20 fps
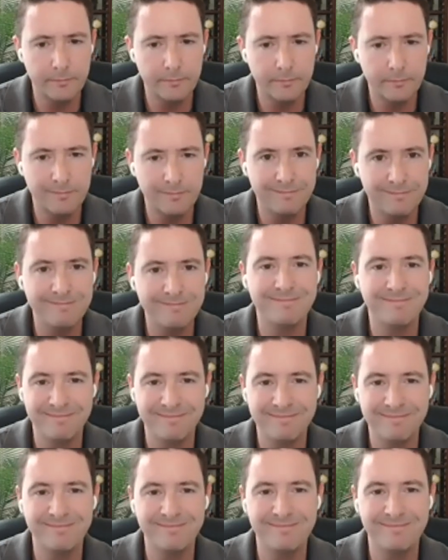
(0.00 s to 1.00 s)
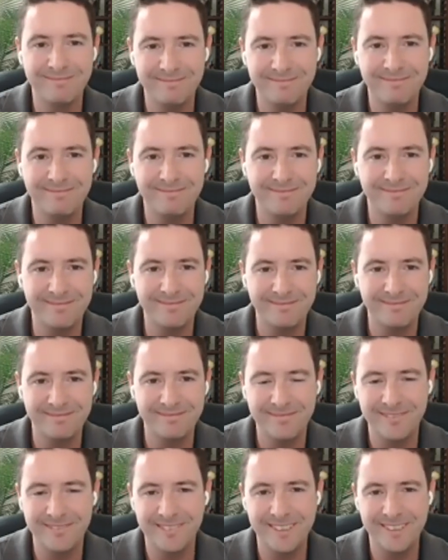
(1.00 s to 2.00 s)

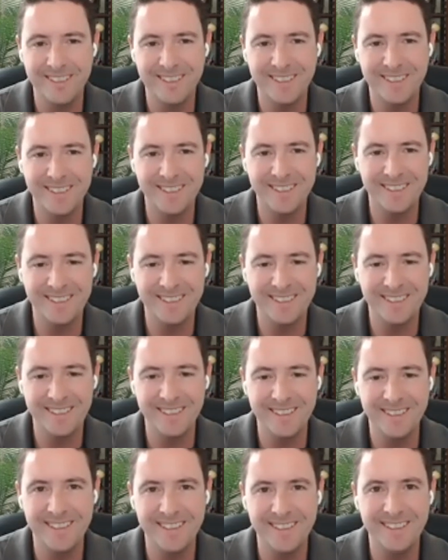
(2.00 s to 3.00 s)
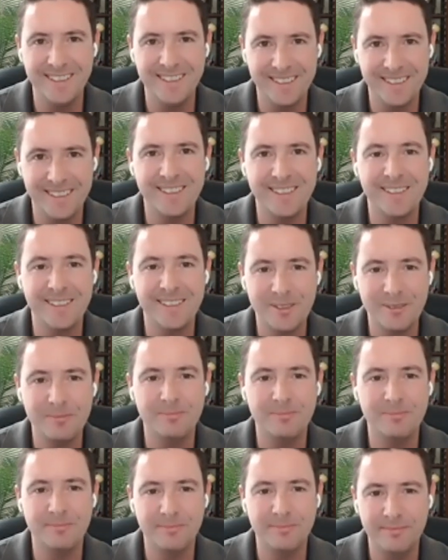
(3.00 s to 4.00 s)

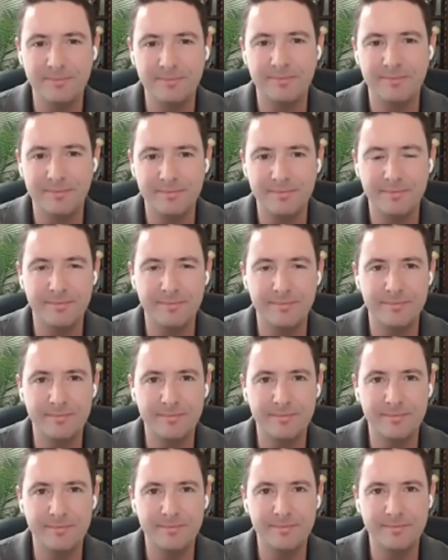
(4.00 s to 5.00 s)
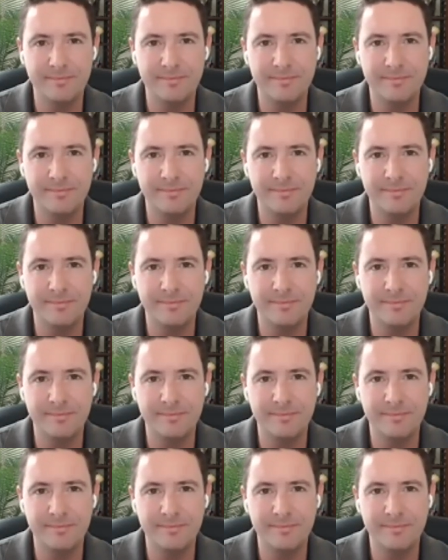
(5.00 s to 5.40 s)
No words are spoken by the person on screen.